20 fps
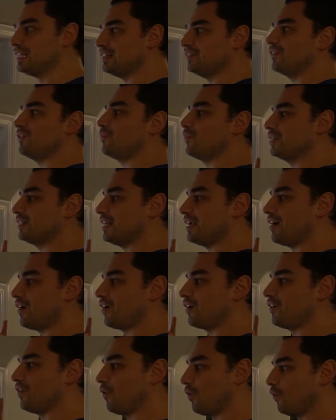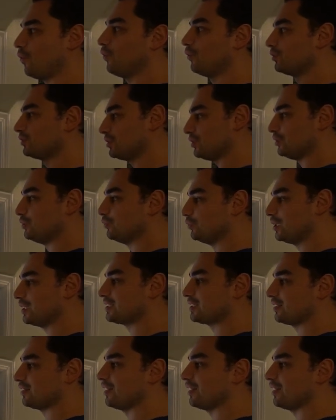Even when they are old units